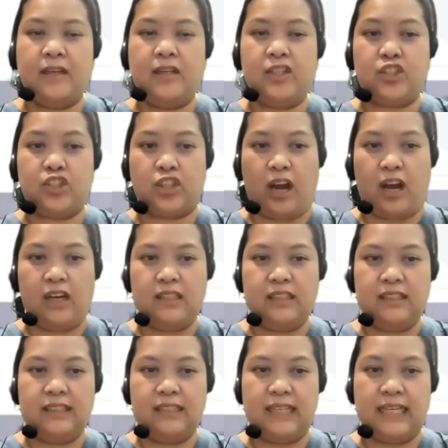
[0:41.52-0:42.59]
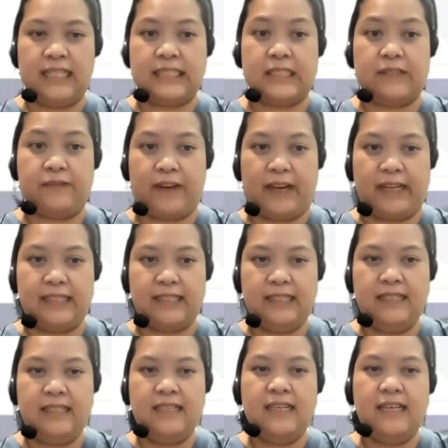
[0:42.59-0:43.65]
Shock is defined
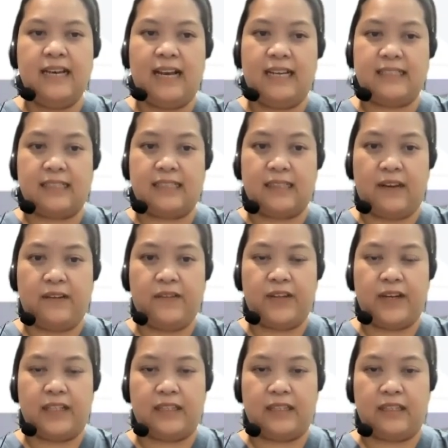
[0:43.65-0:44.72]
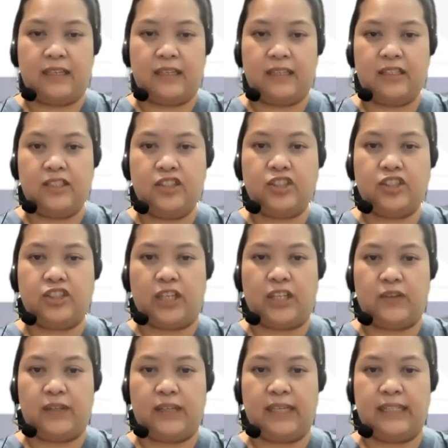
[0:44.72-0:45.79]
as a life-threatening,
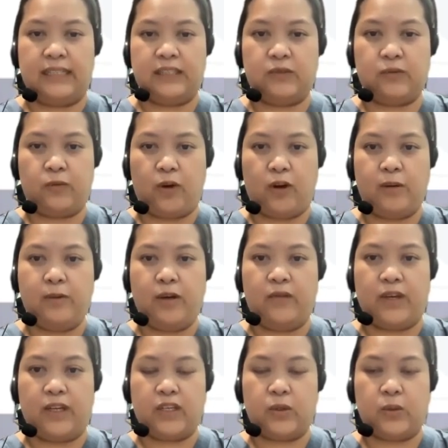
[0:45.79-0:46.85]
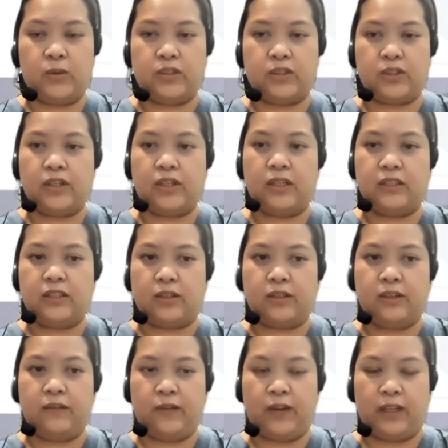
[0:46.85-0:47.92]
generalized form of acute
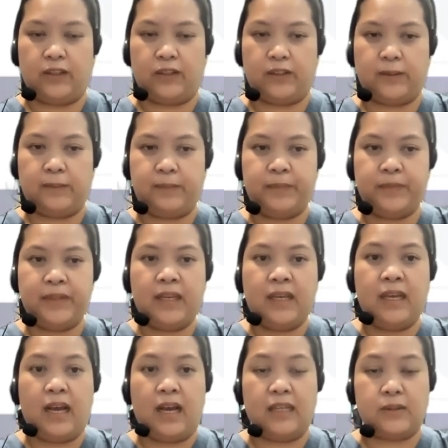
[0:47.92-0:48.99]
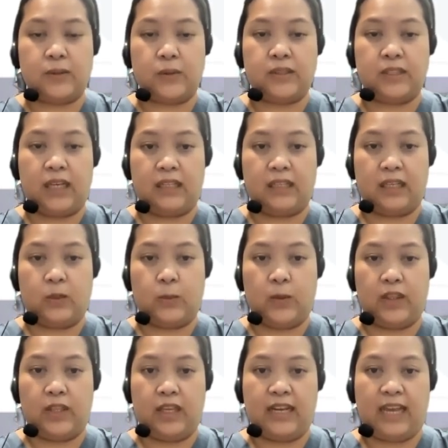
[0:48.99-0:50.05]
circulatory failure associated
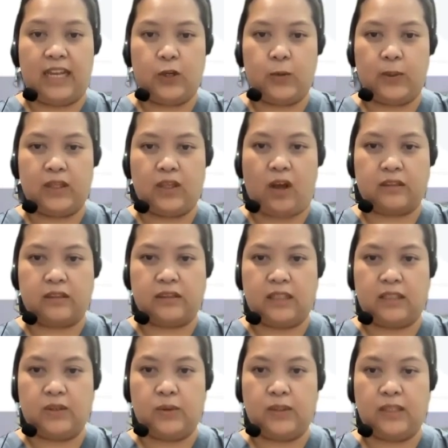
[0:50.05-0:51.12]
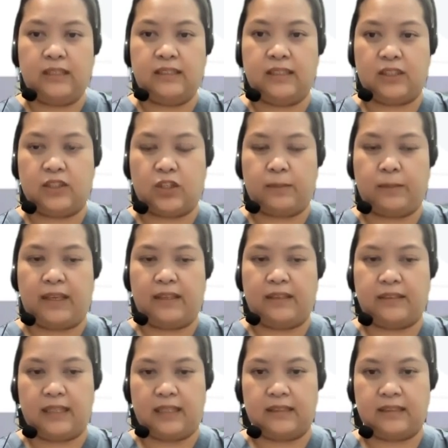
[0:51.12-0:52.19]
with inadequate oxygen utilization by the
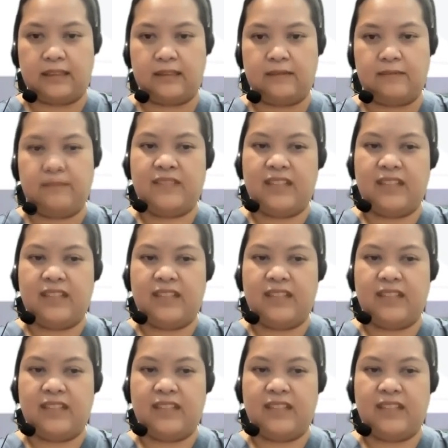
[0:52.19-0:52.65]
cells.